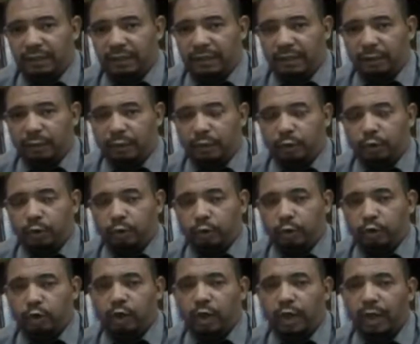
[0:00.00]
I want you to
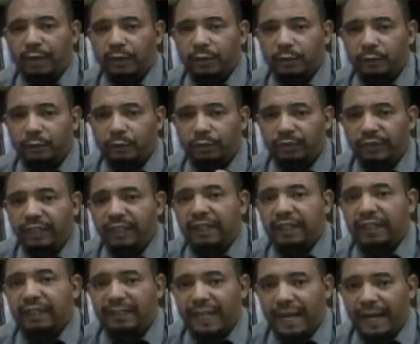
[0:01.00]
try to figure
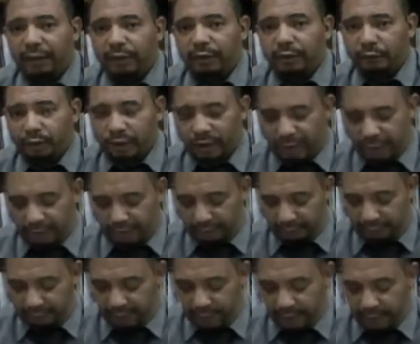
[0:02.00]
it out yourself,
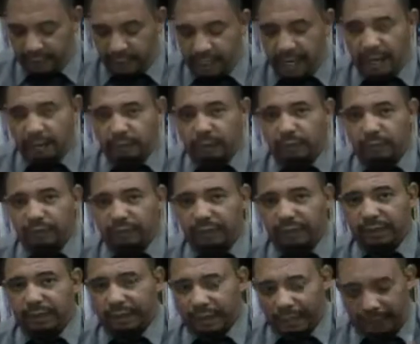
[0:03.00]
out of the